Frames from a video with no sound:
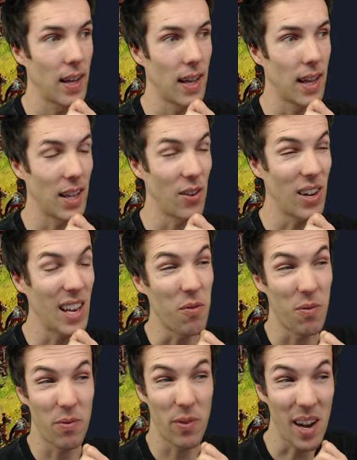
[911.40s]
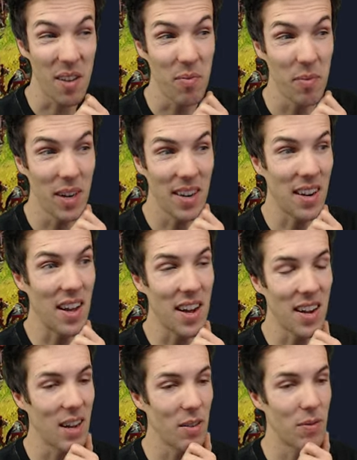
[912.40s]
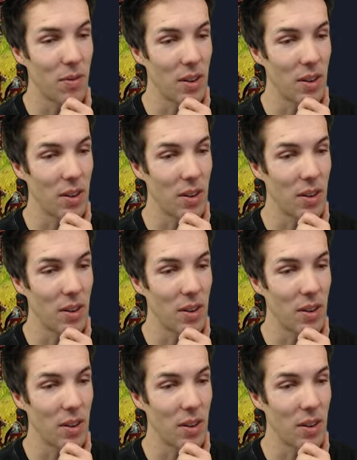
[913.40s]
and you get a five minute lockout for